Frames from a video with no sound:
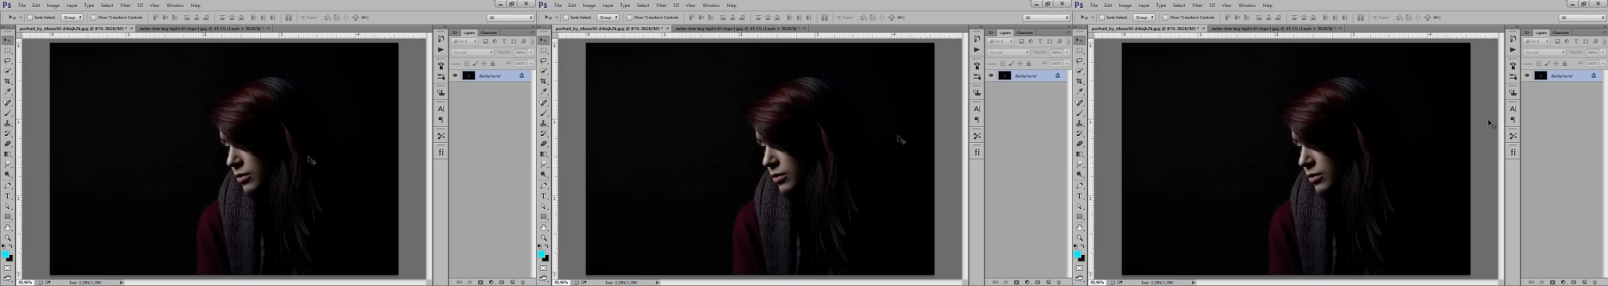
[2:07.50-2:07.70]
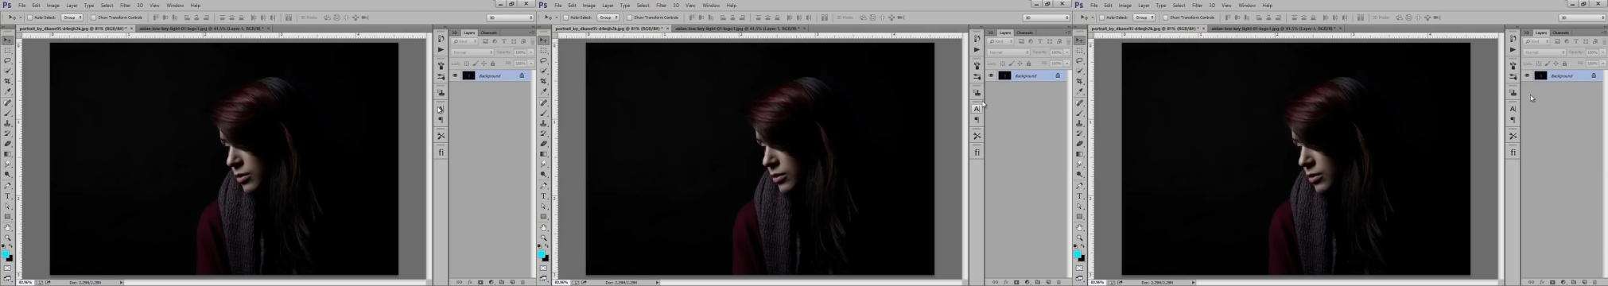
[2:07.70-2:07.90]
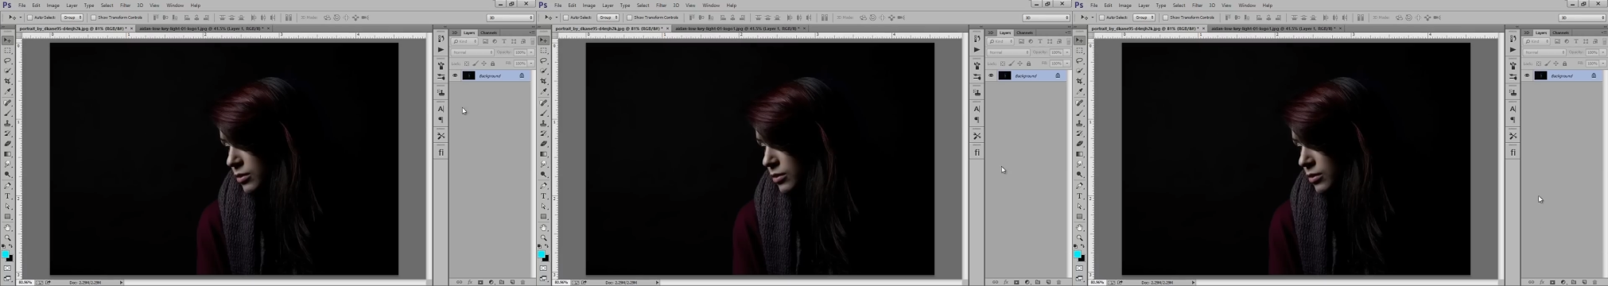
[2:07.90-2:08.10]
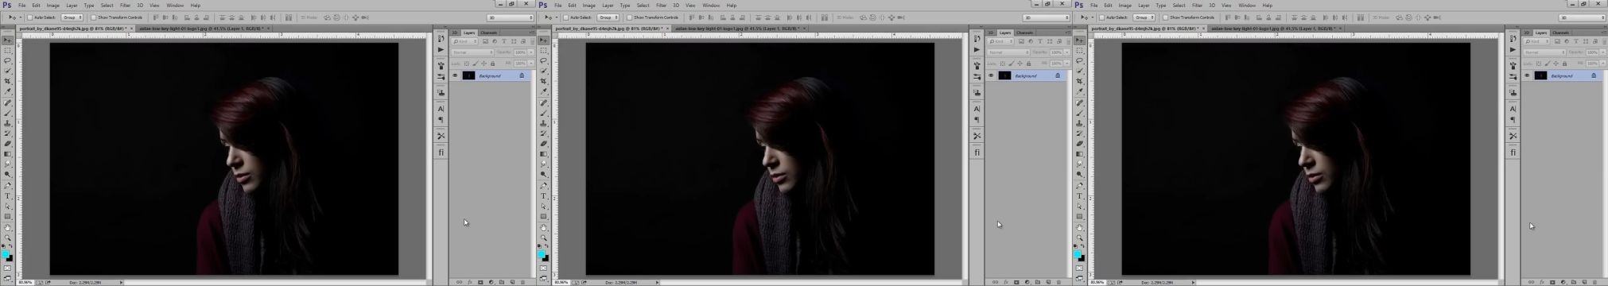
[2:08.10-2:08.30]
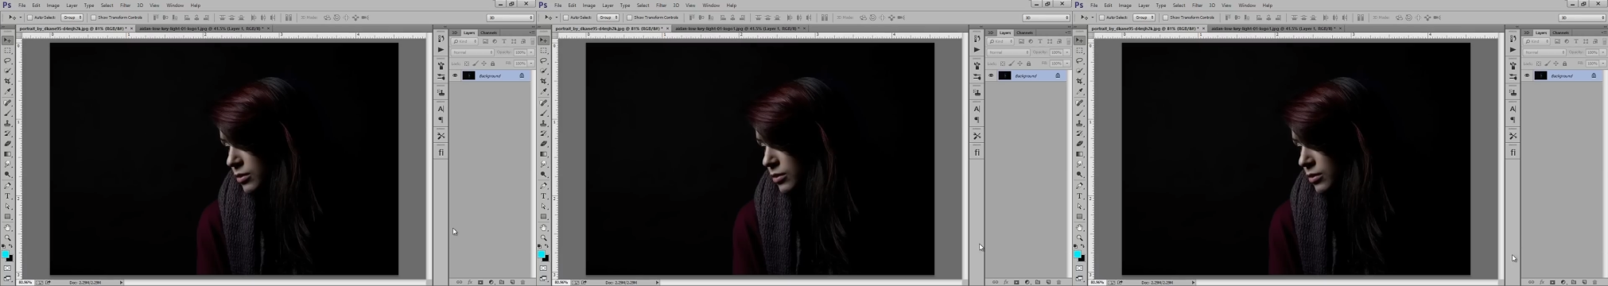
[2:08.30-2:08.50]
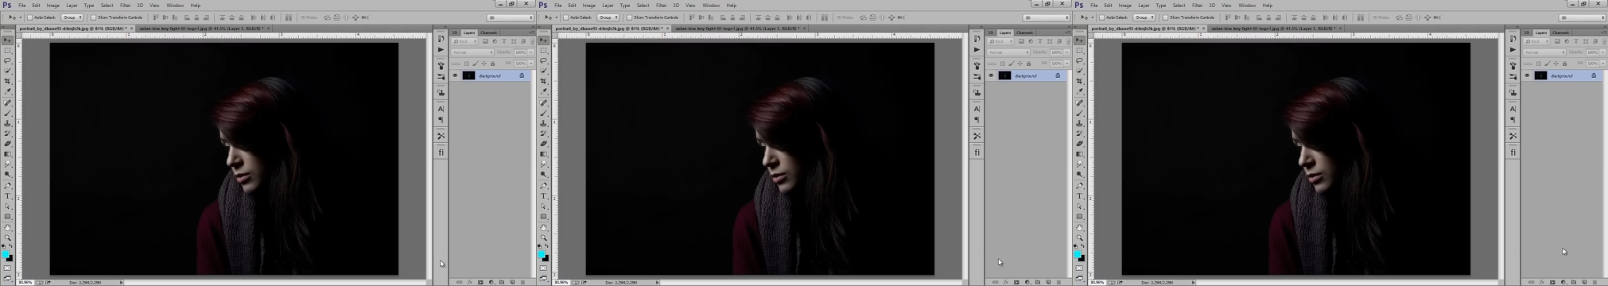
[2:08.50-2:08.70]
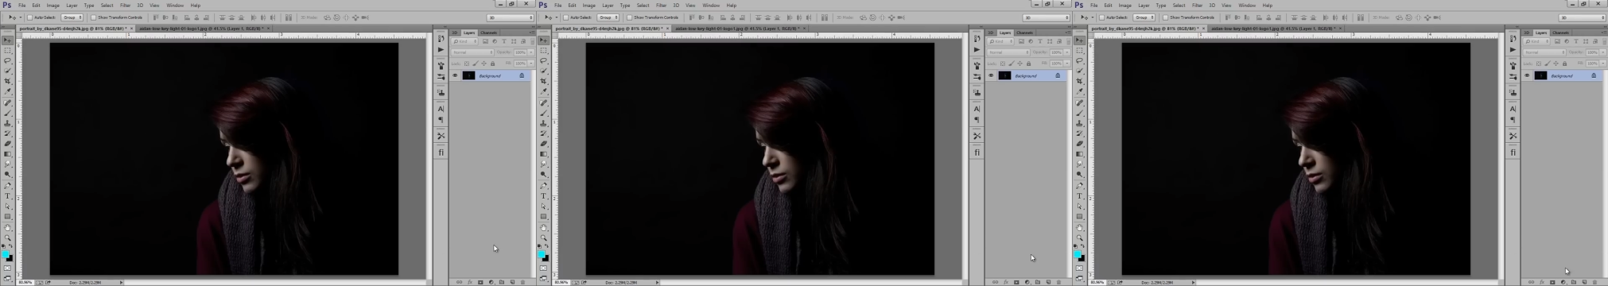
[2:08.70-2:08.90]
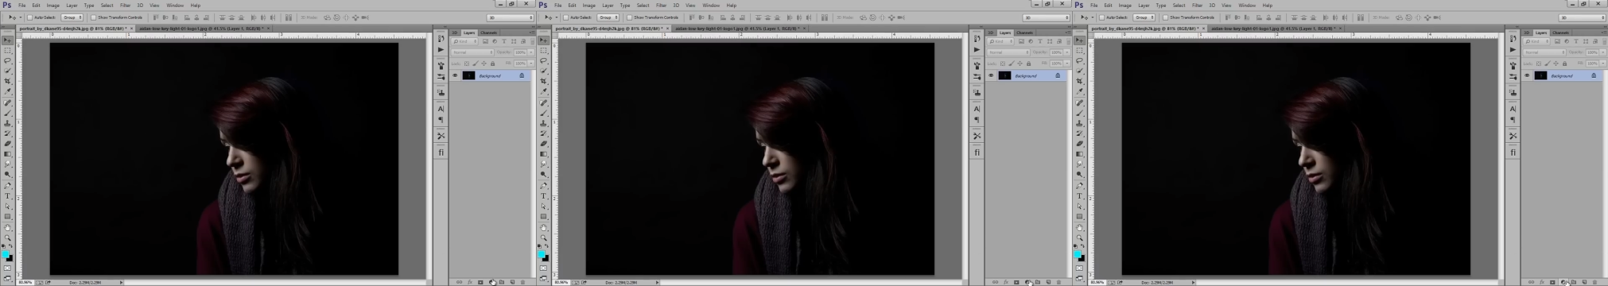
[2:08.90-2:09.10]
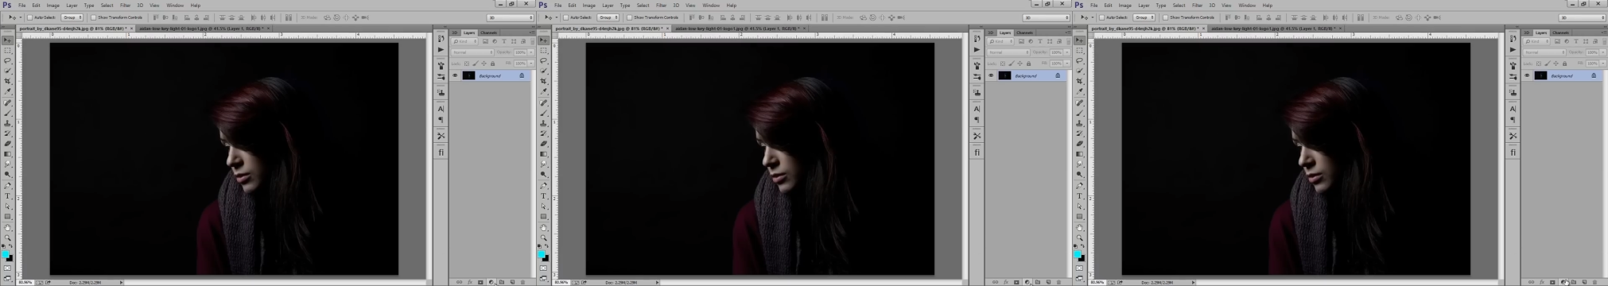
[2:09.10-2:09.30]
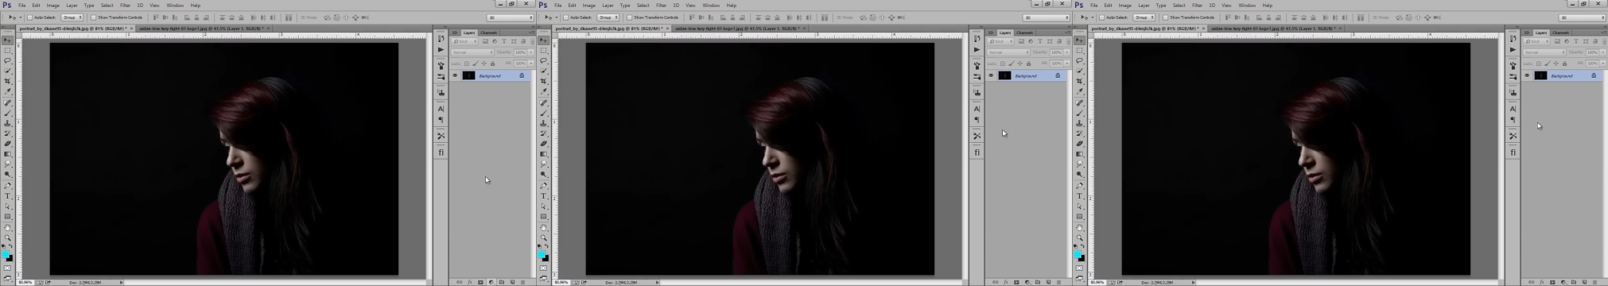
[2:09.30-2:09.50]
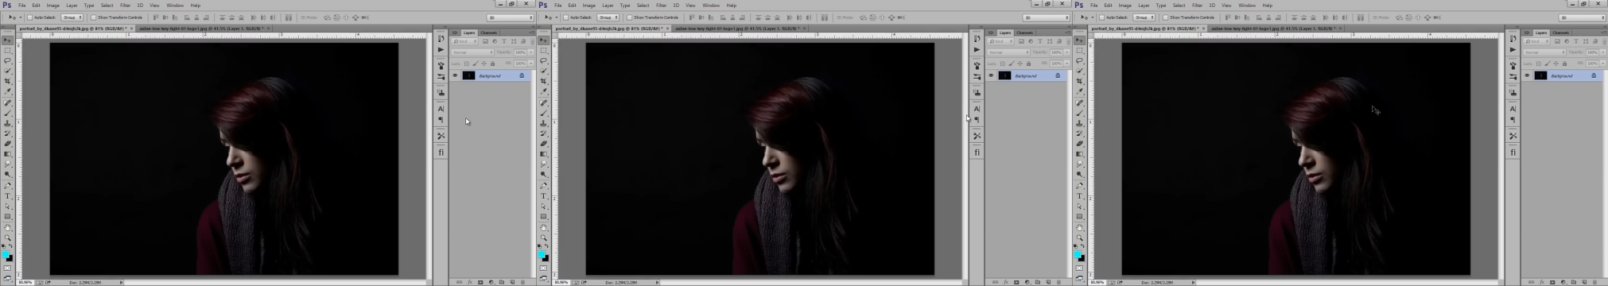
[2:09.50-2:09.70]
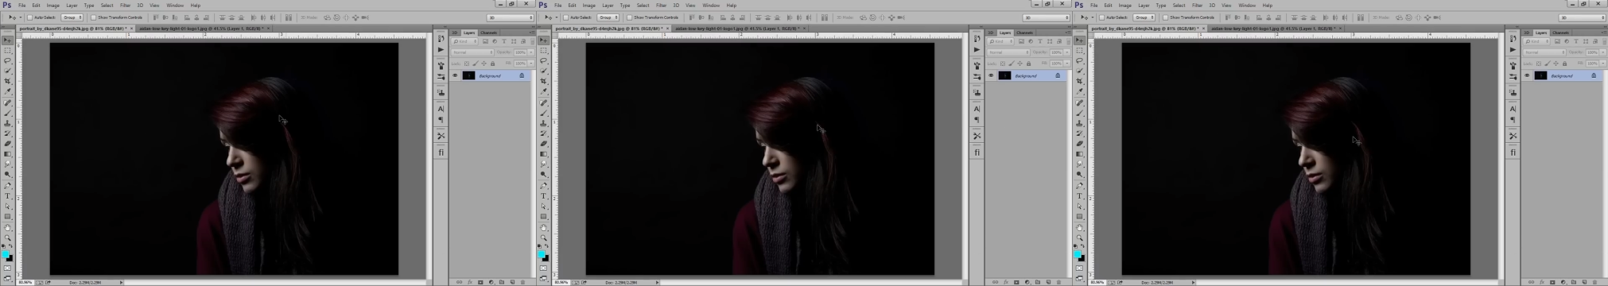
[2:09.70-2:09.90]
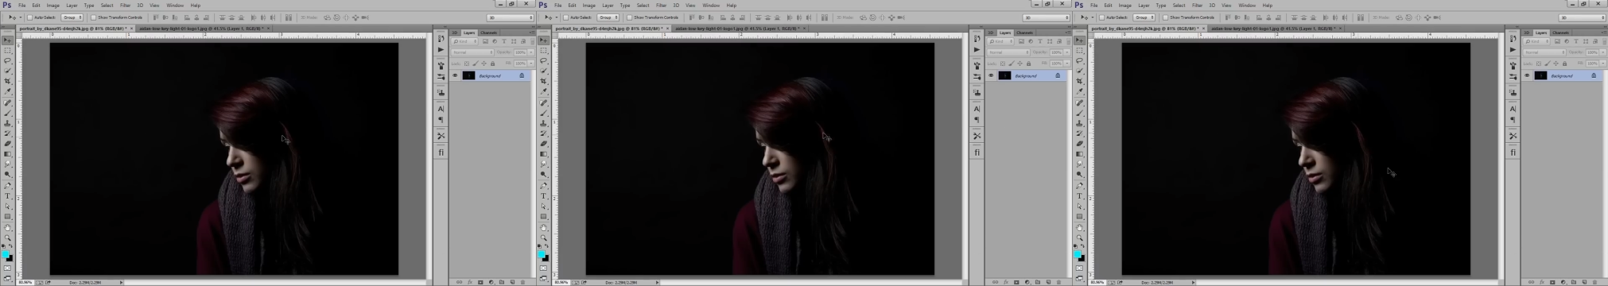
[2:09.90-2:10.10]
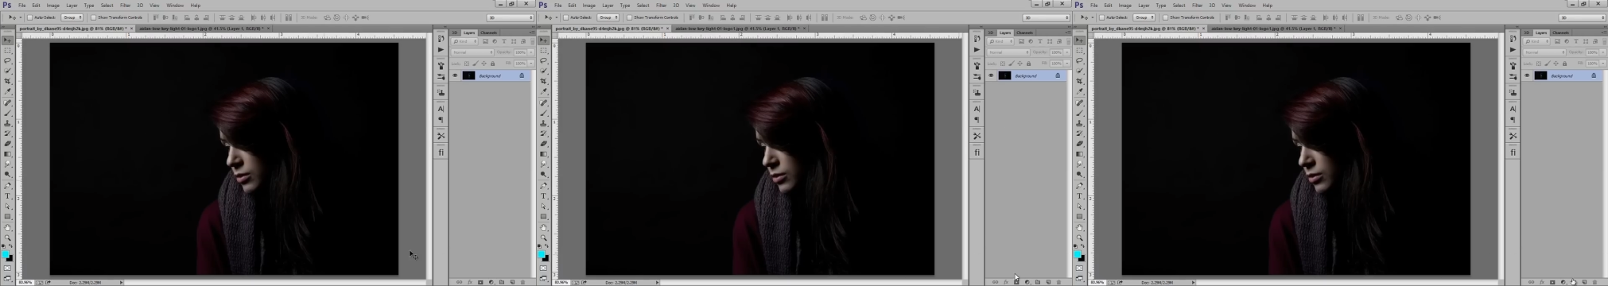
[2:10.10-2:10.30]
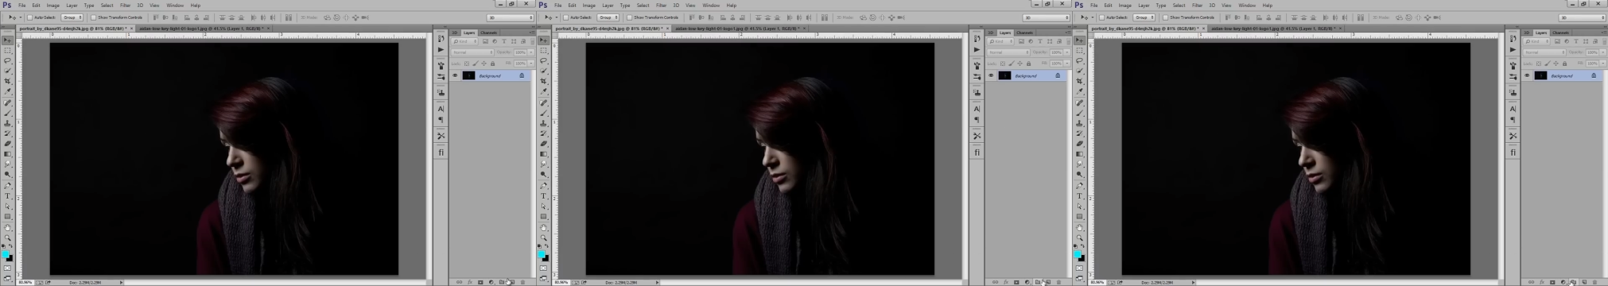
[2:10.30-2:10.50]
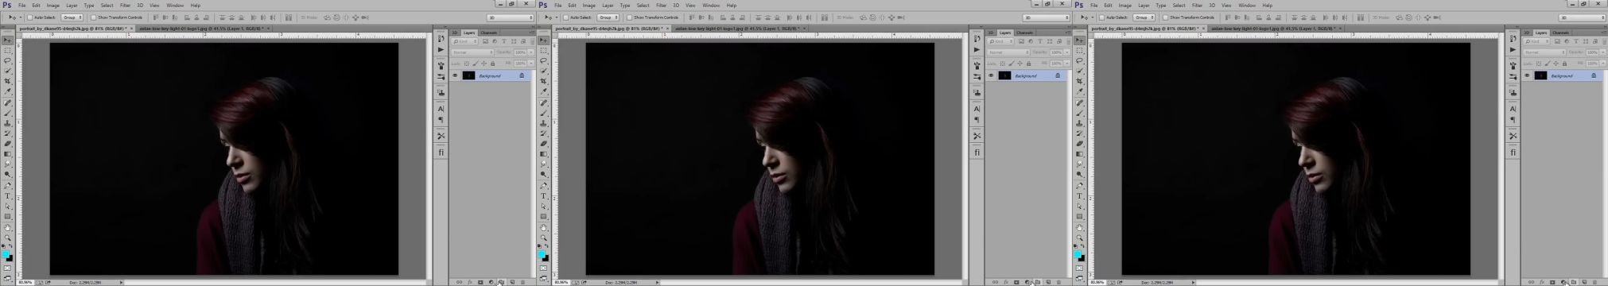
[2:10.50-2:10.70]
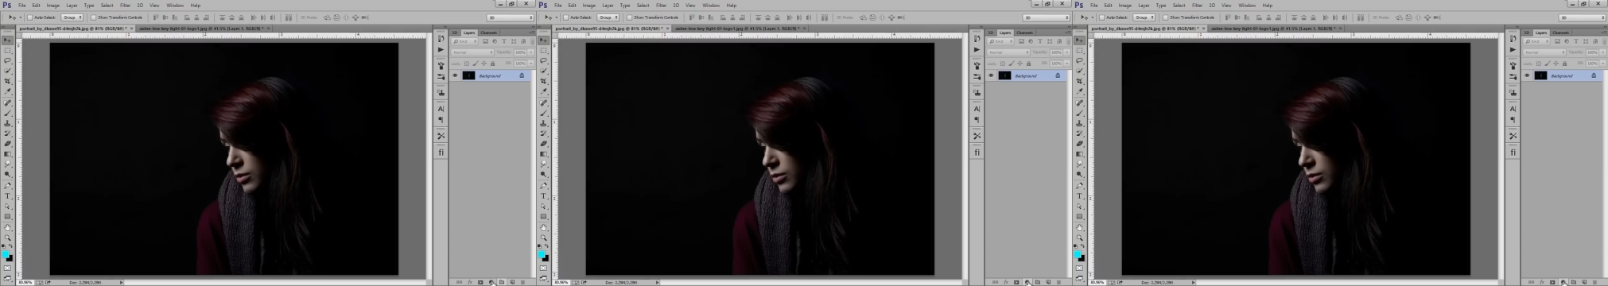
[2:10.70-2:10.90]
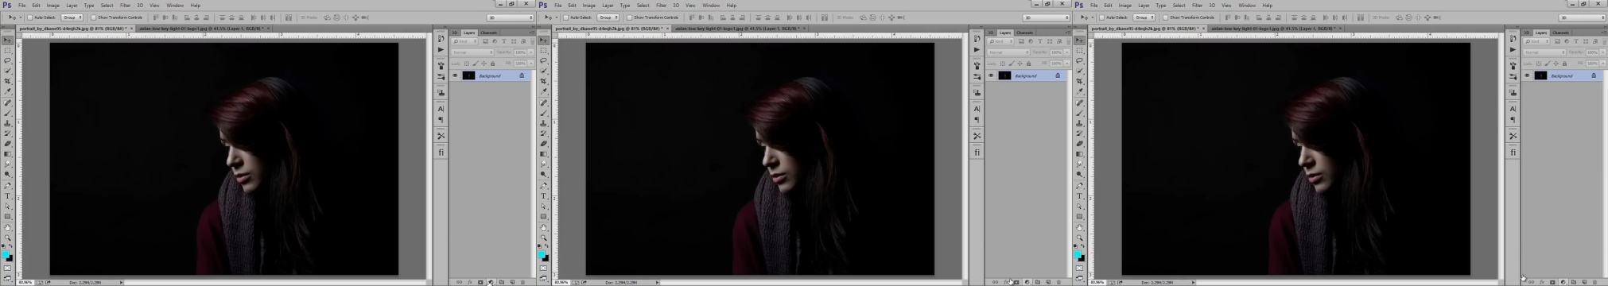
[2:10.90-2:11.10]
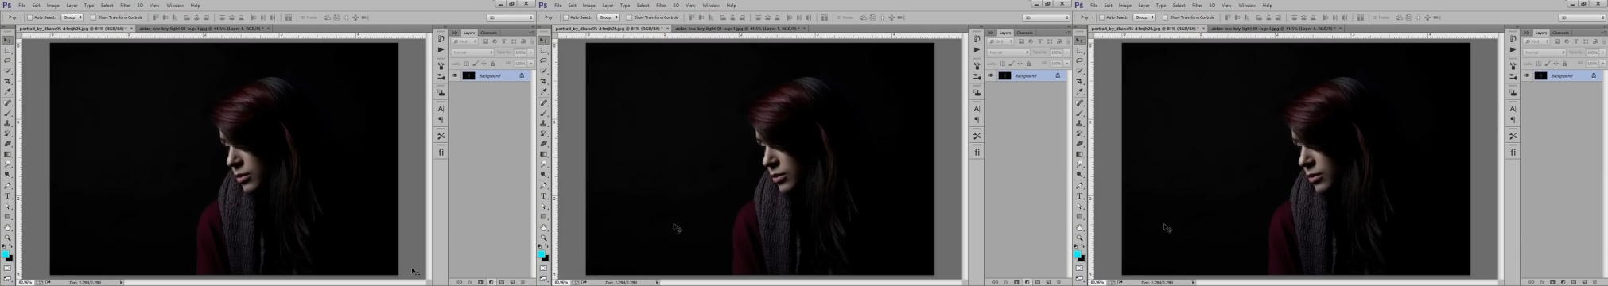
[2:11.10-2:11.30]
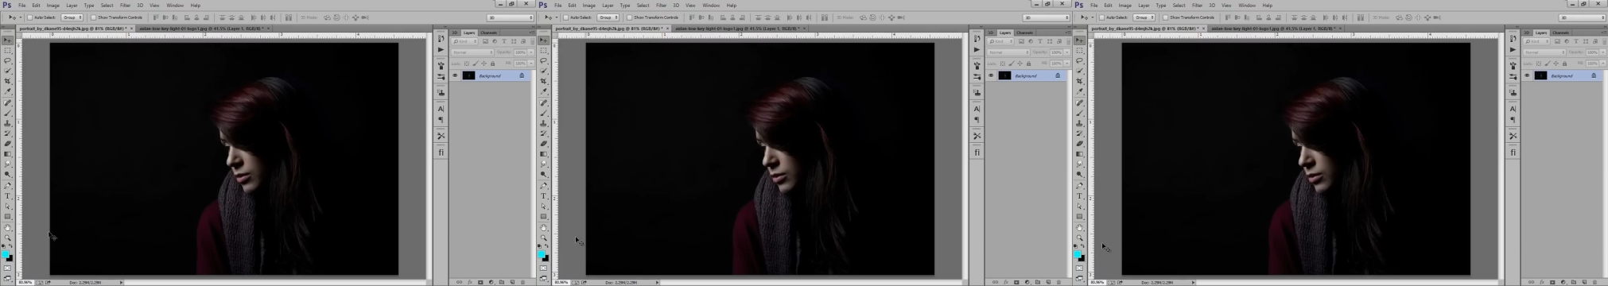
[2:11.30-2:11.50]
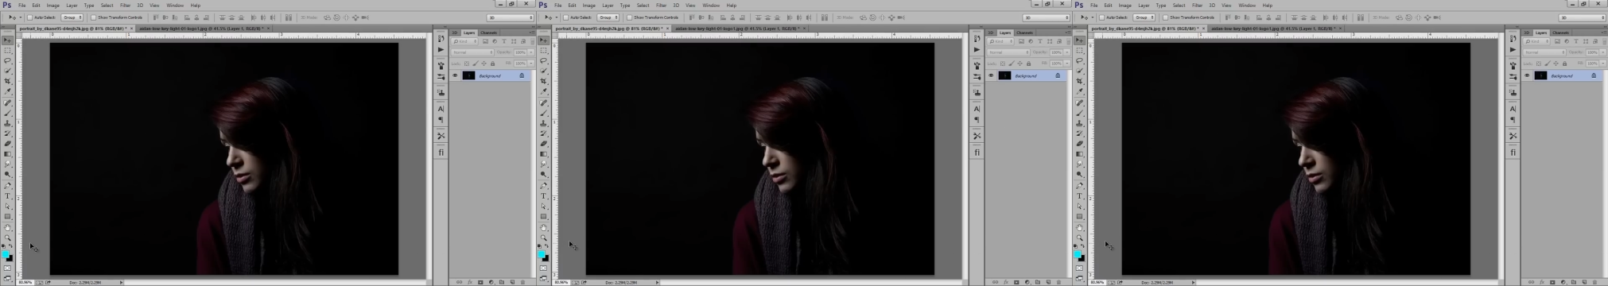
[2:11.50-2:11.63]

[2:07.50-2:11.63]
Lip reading: No face is visible, so there are no lips to read.